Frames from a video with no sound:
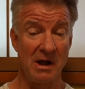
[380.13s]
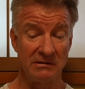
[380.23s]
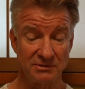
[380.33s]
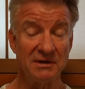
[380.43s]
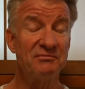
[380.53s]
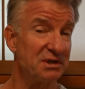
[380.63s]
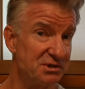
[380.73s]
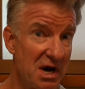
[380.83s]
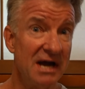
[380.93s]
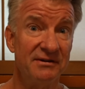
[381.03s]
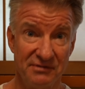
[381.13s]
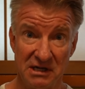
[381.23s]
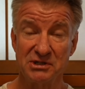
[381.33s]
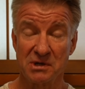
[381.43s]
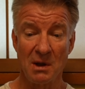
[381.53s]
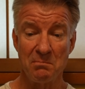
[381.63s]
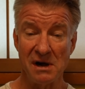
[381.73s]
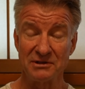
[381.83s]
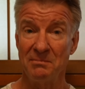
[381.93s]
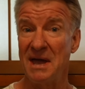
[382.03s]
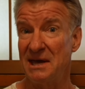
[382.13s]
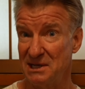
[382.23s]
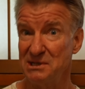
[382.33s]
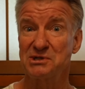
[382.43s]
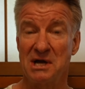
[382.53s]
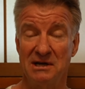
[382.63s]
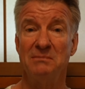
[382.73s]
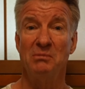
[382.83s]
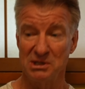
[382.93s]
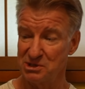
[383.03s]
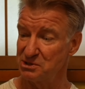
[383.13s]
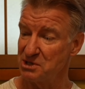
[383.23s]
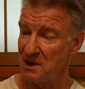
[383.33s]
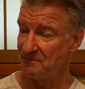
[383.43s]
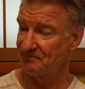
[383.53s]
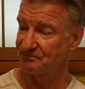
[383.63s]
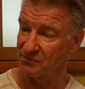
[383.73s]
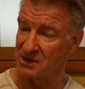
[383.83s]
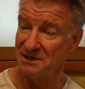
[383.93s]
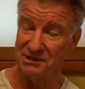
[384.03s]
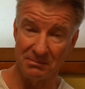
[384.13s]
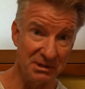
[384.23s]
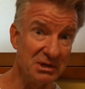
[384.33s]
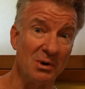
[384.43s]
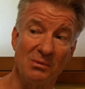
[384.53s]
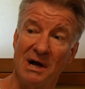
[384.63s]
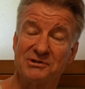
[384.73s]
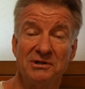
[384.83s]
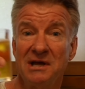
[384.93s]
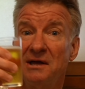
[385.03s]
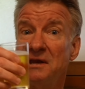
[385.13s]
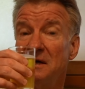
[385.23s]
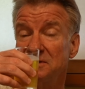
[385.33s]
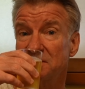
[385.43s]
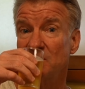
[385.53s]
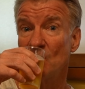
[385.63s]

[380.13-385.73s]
It's definitely dried fish, but the mayonnaise kind of moistens it, and the beer will wash it down nice.